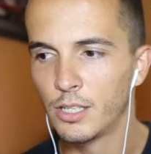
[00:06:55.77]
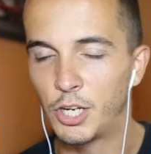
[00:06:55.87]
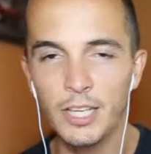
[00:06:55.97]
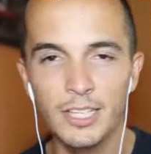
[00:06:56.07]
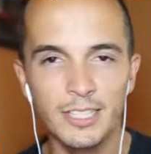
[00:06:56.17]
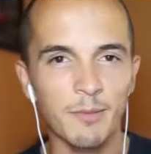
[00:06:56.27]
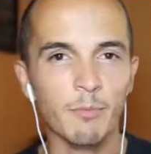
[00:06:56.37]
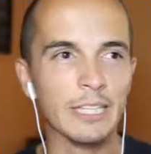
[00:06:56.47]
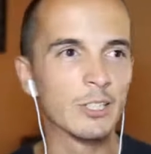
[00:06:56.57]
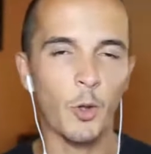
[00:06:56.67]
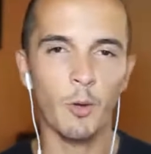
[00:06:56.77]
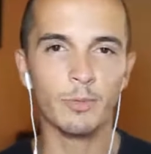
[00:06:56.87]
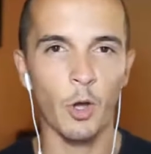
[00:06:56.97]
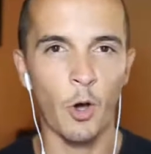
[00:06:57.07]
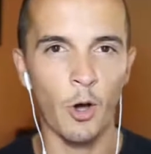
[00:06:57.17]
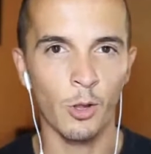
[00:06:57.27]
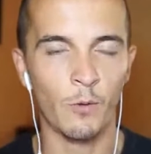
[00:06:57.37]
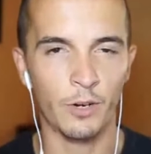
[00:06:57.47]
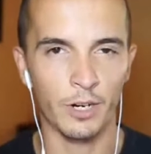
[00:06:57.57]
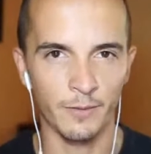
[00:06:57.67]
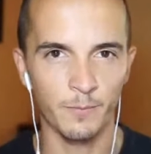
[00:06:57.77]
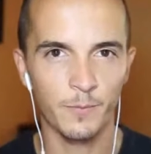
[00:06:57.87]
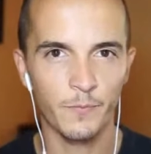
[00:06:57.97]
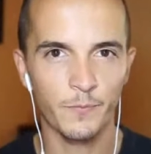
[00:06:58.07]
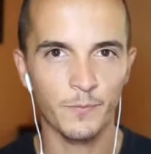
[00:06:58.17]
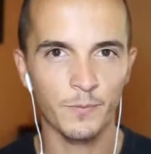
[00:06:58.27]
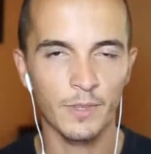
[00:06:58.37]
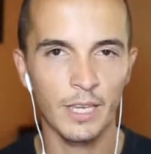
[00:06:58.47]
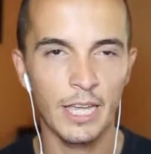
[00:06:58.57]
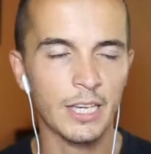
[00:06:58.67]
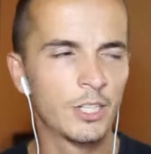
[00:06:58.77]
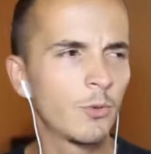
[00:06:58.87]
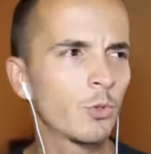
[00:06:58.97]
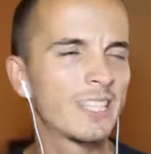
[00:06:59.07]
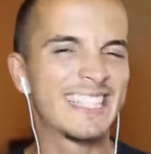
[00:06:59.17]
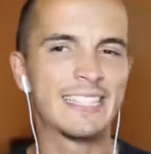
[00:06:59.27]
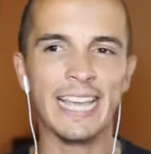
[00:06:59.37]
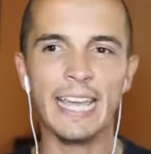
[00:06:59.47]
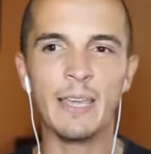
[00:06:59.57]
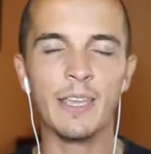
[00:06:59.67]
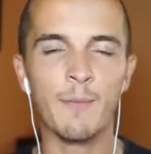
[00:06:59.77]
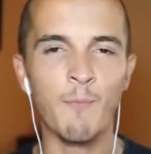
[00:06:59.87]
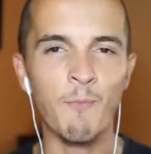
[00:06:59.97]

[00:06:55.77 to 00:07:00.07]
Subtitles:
she simply stomped all over him. She would say